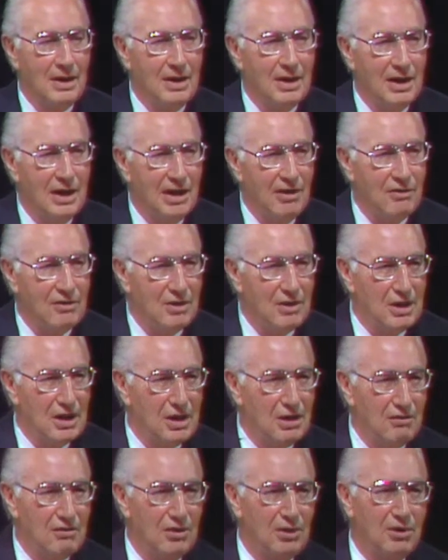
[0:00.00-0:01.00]
After an
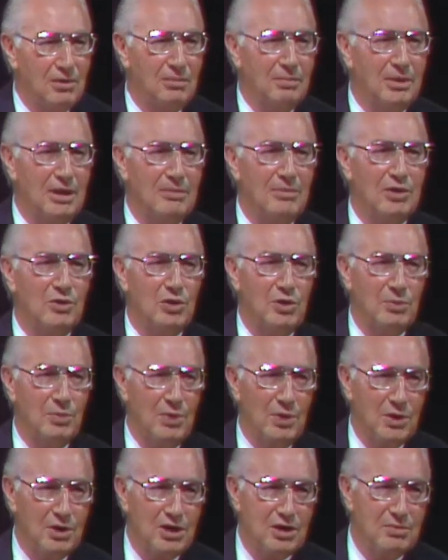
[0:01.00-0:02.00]
interval, Beebe
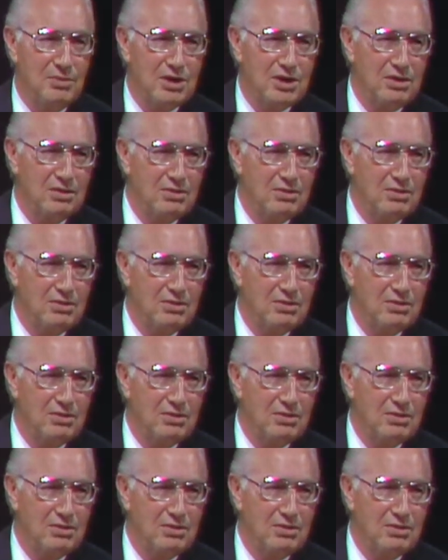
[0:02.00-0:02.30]
reports, Mr.